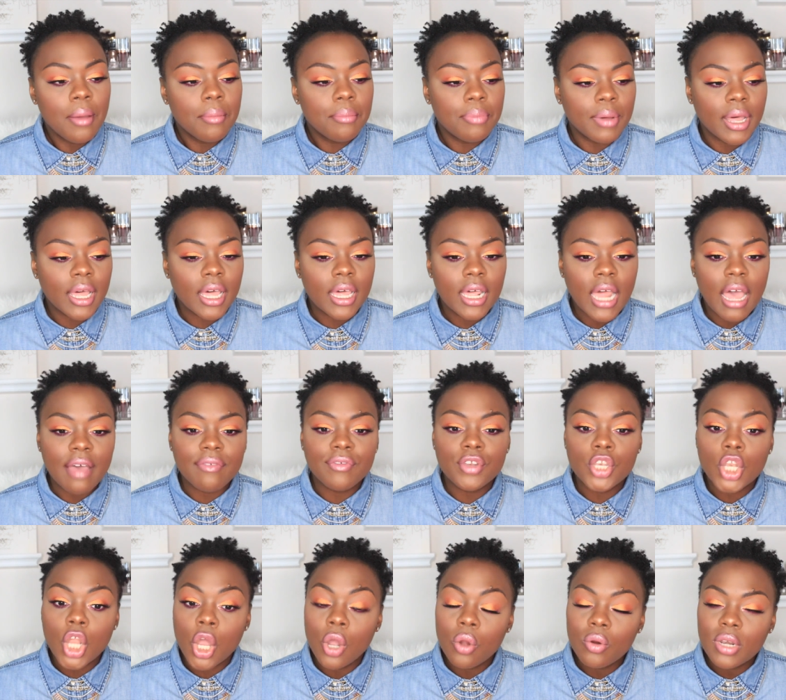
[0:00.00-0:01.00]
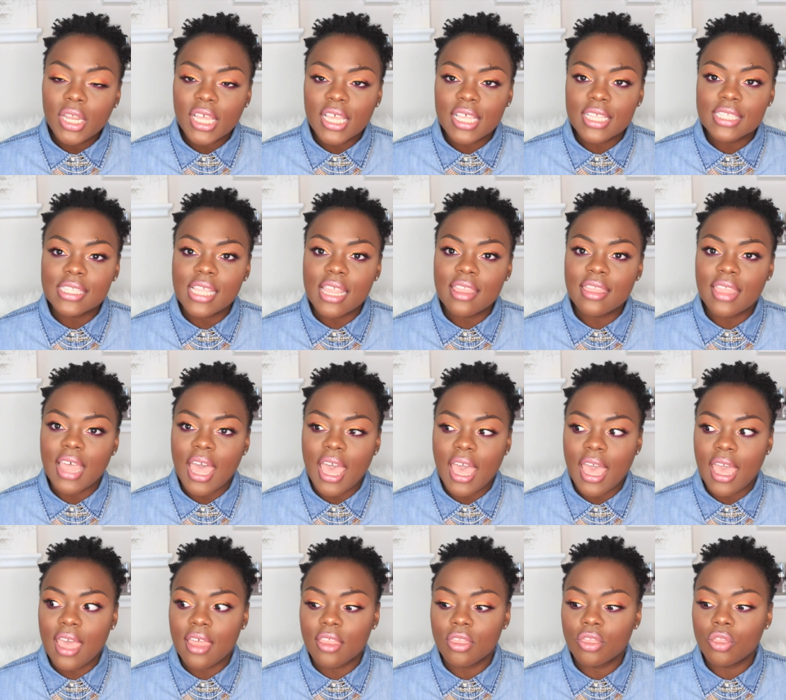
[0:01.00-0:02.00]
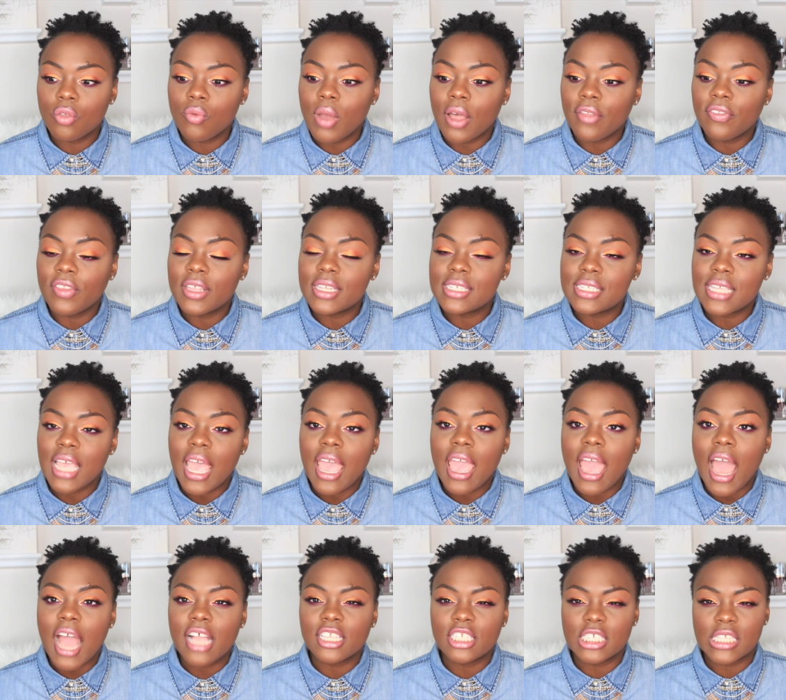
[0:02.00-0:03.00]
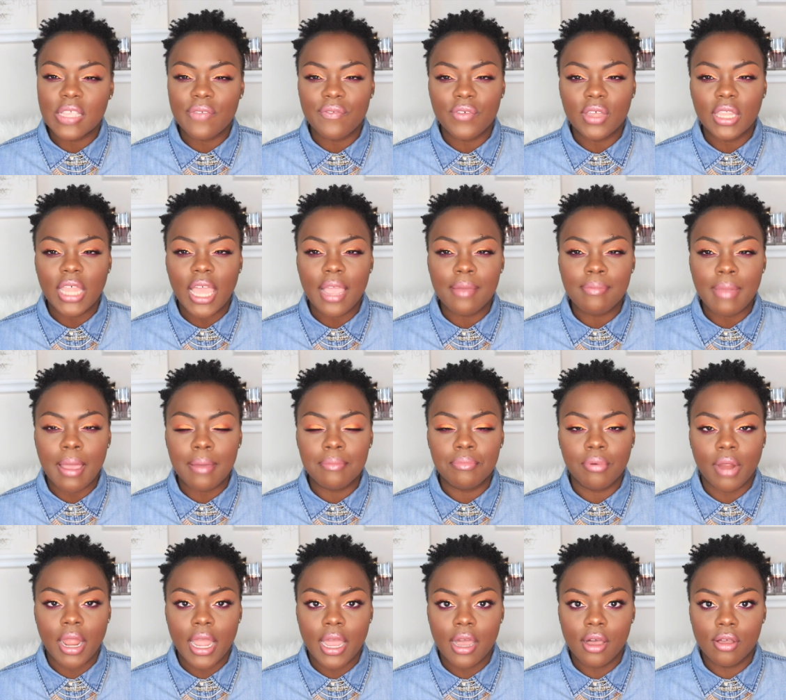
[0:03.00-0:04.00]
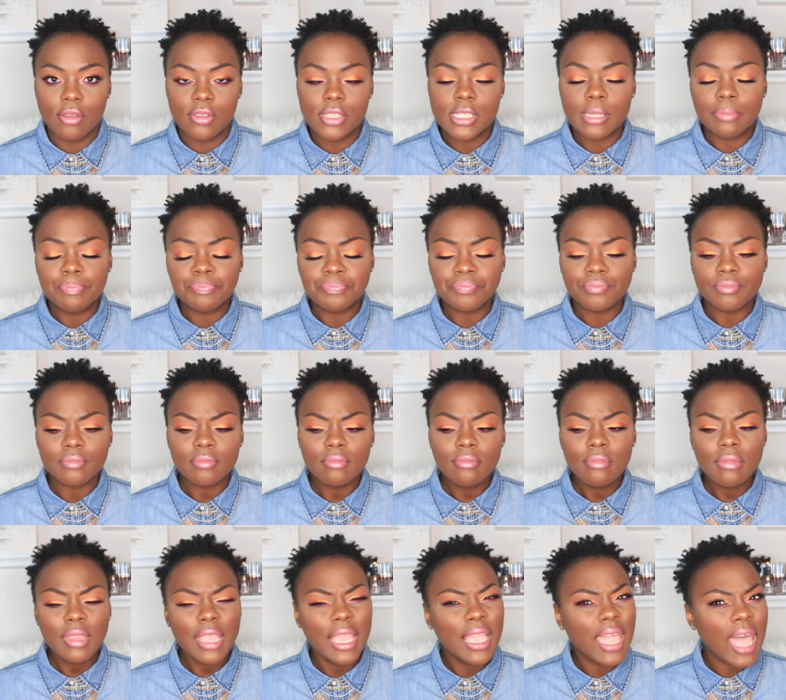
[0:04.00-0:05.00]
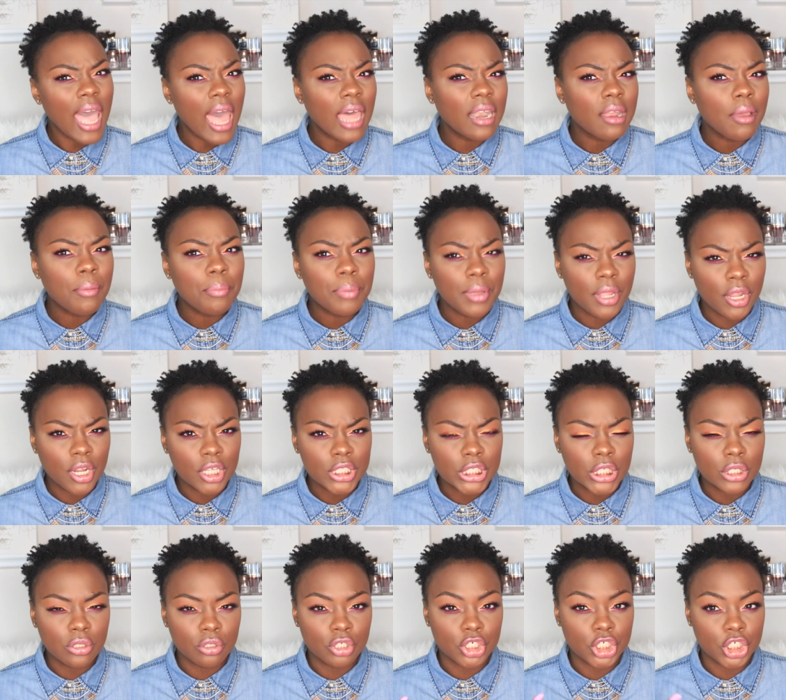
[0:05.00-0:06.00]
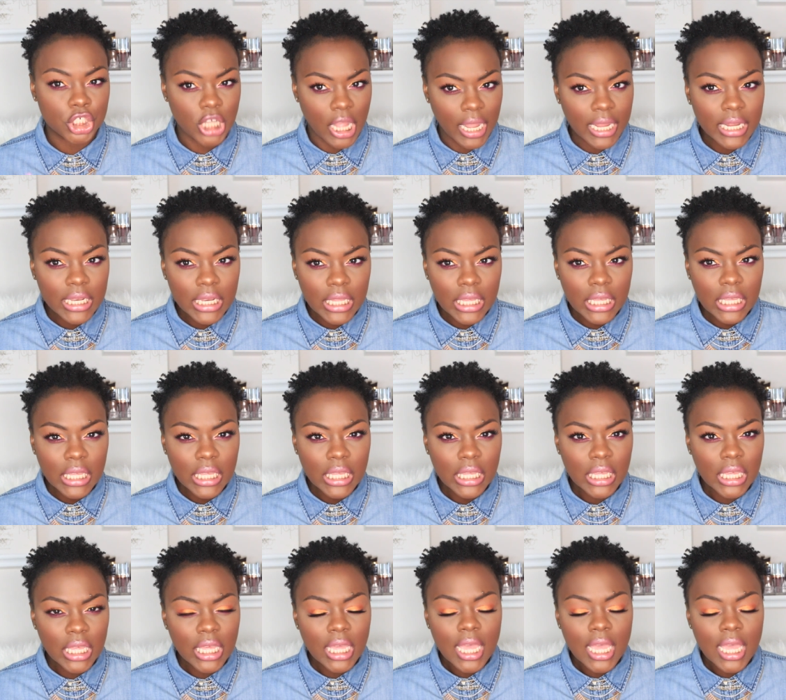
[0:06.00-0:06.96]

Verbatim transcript: But I've noticed that throughout the day, I just feel like my brows kind of appear a little shiny.